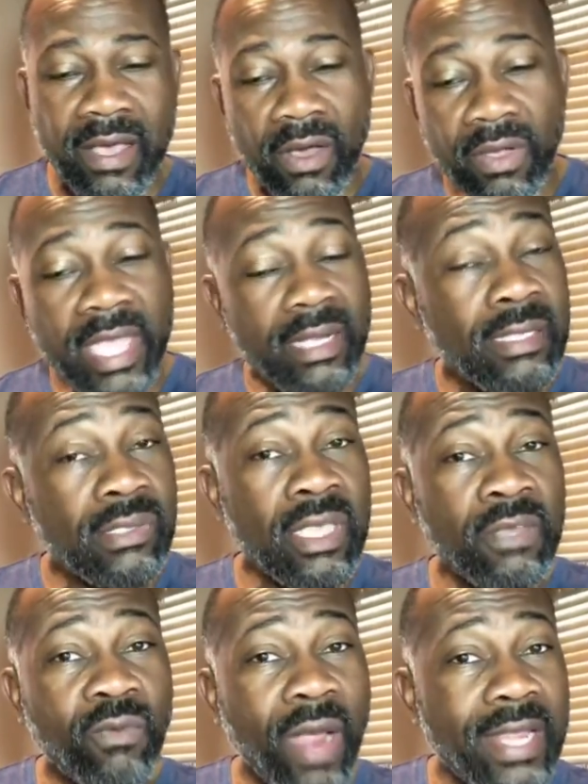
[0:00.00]
Okay, let's
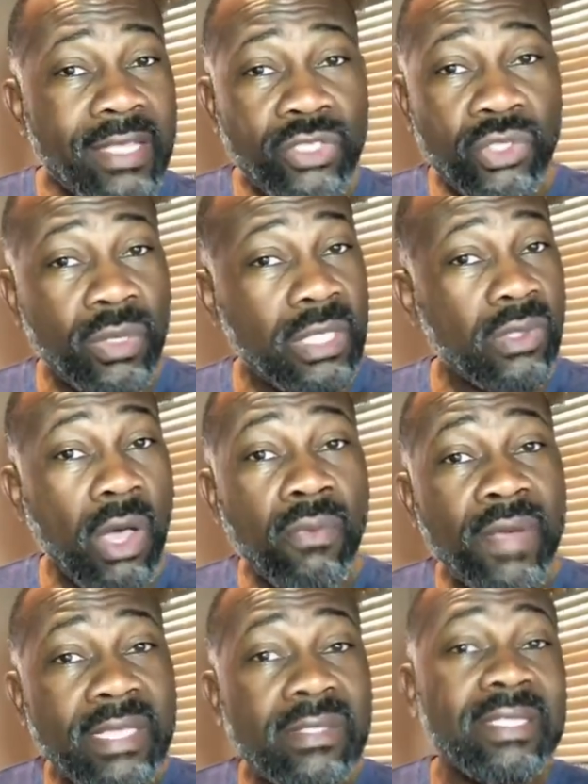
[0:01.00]
get right into it. It's
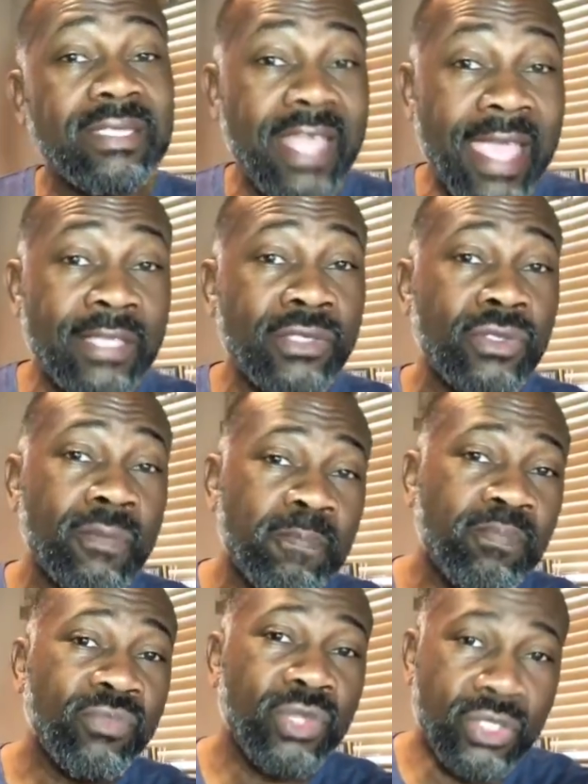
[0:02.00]
always the text,
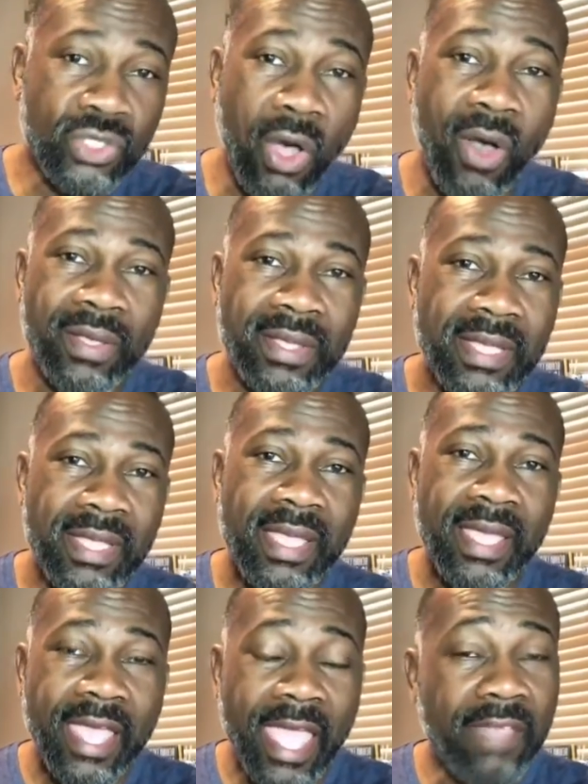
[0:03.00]
the talk,
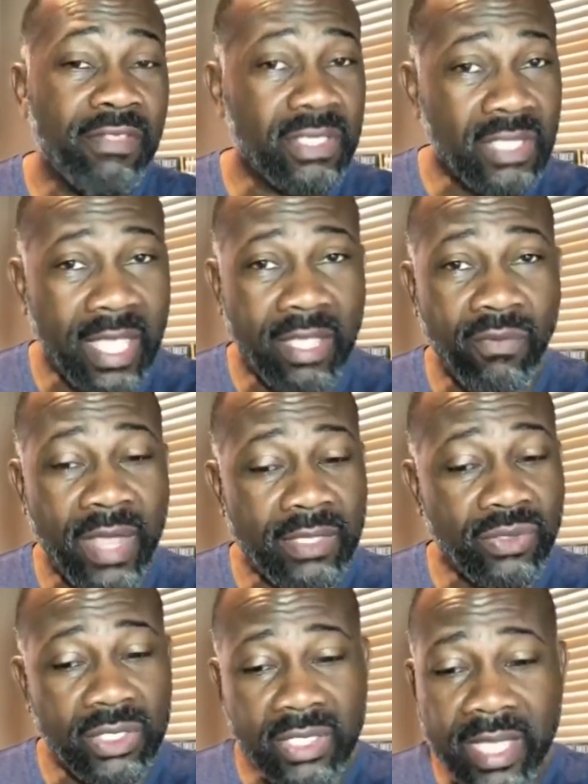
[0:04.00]
and the
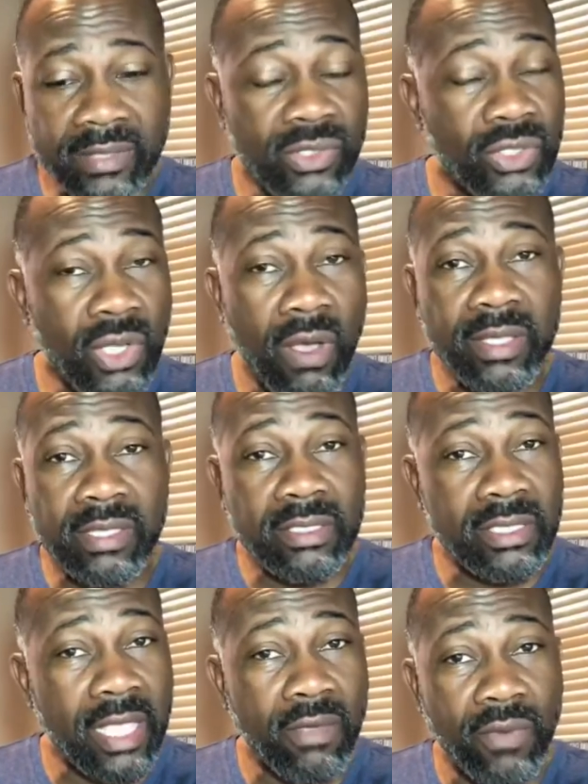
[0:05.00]
takeaways. The text, the talk, and the
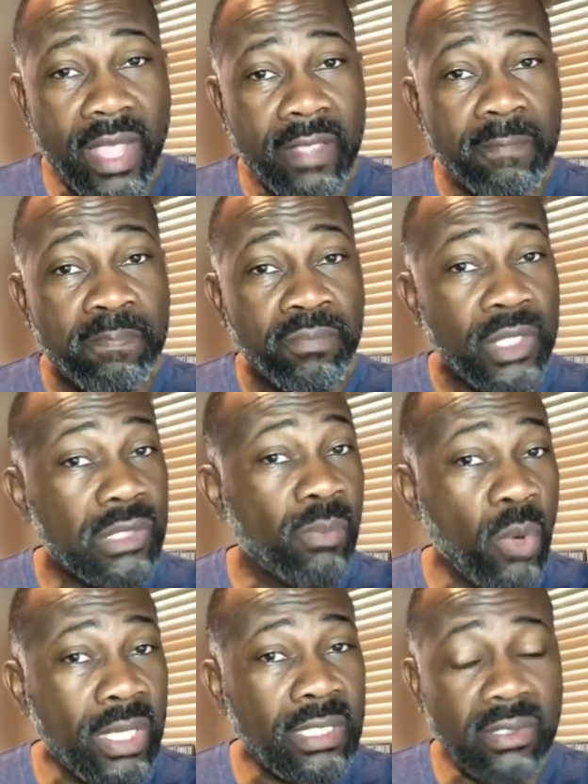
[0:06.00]
takeaway. This
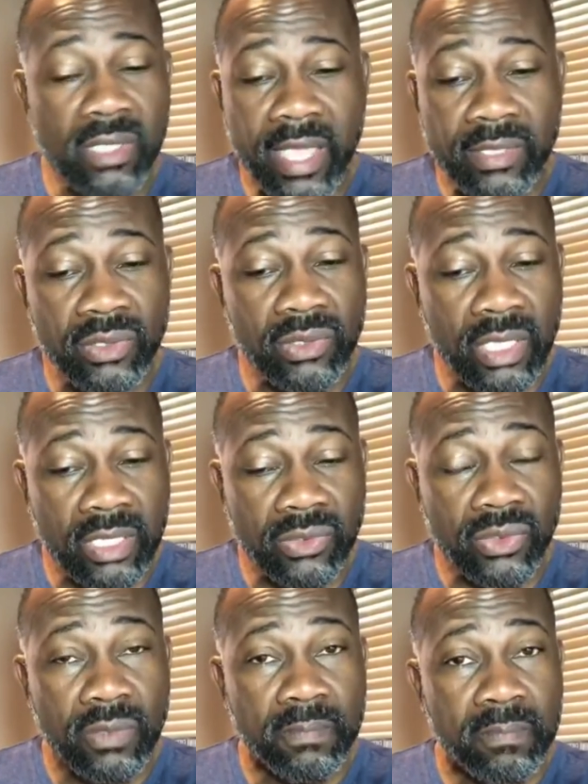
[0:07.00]
morning's text is
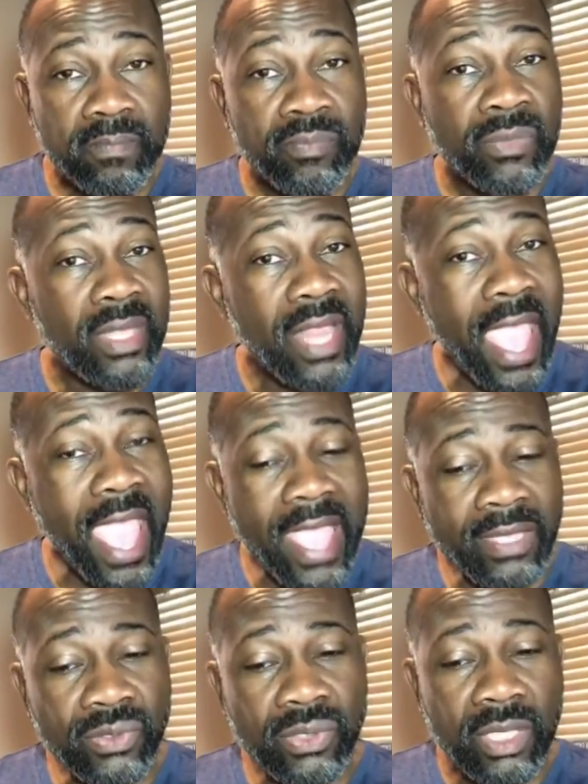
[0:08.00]
this:
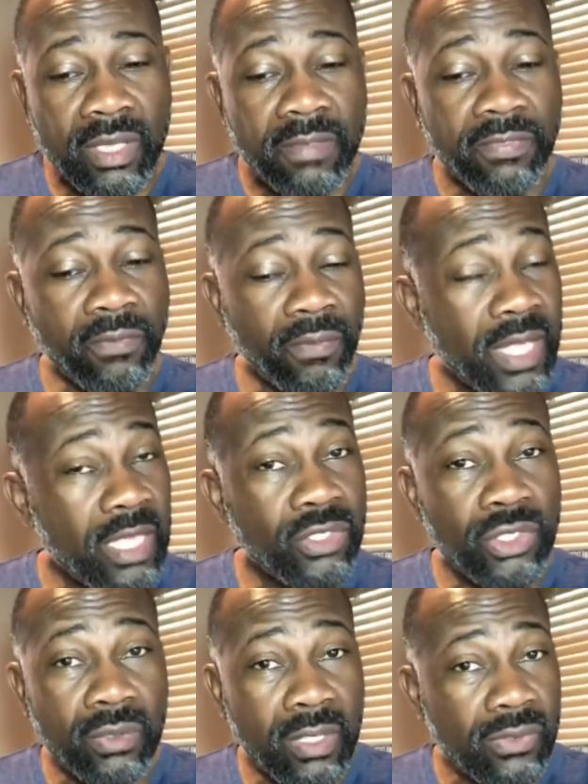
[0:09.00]
Acts
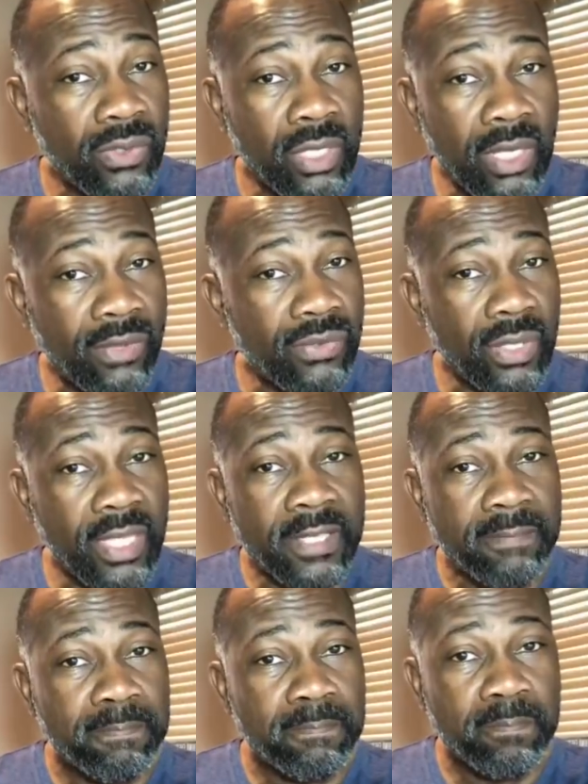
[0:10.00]
3:2. Listen
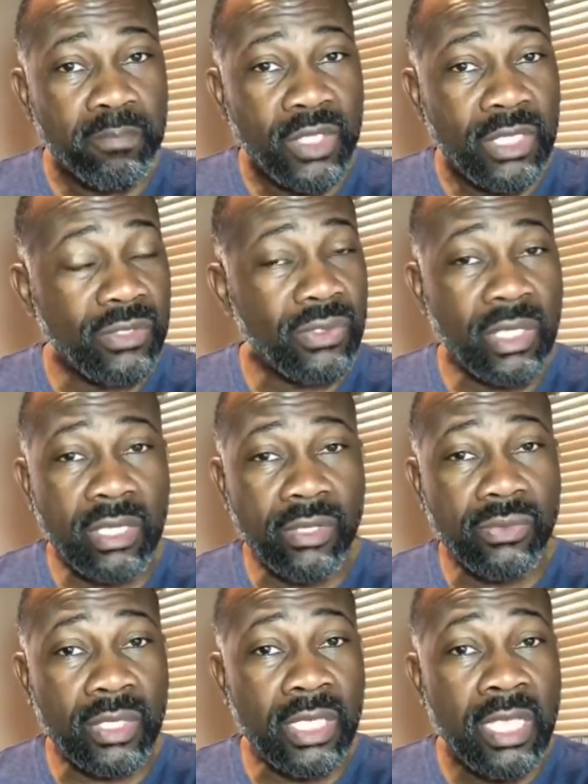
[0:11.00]
closely. Listen
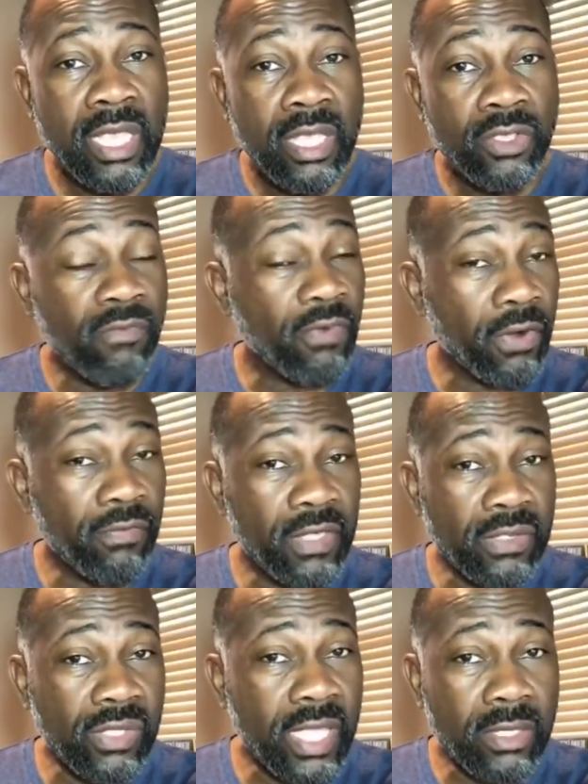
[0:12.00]
closely. You've heard
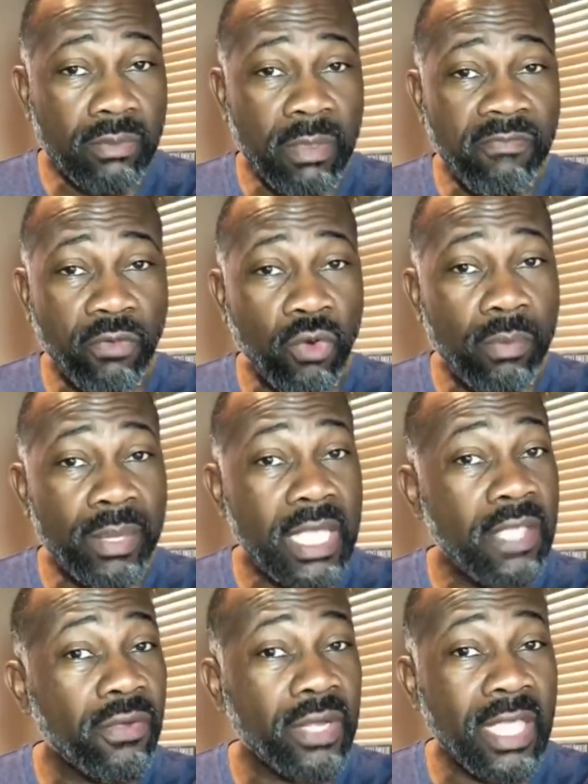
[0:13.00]
this text before, but
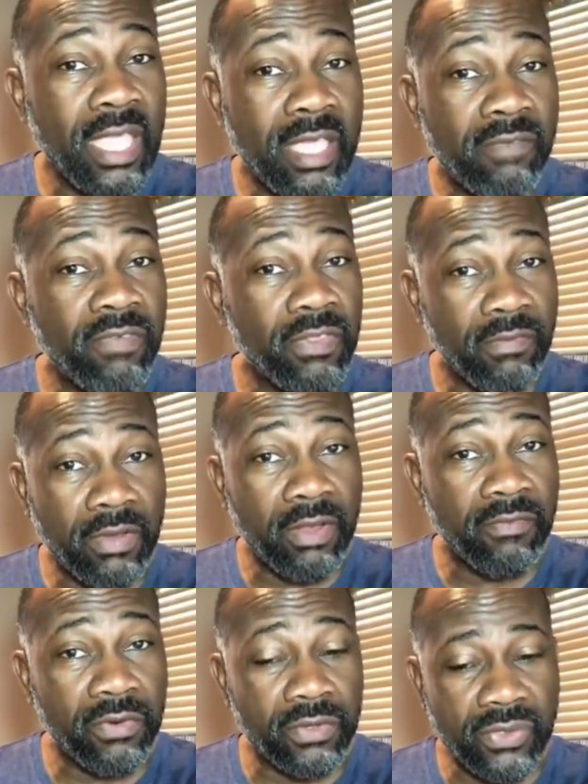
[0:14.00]
hear it again for the
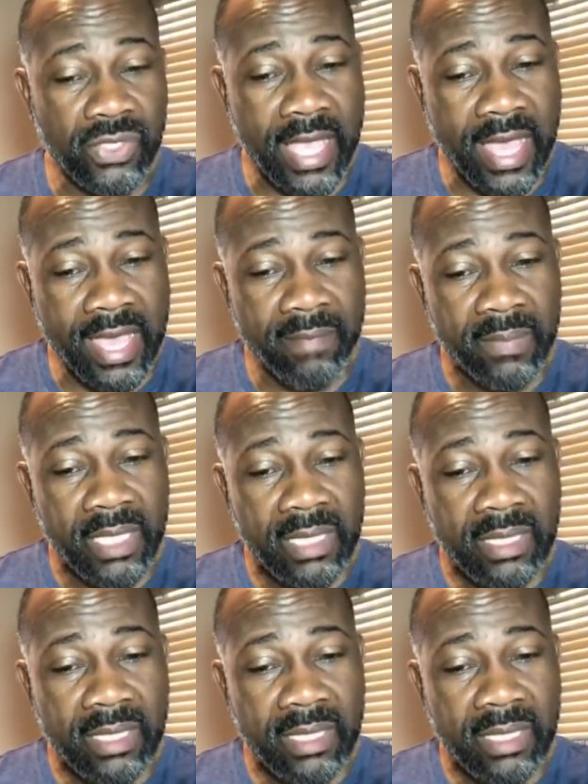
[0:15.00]
very first time.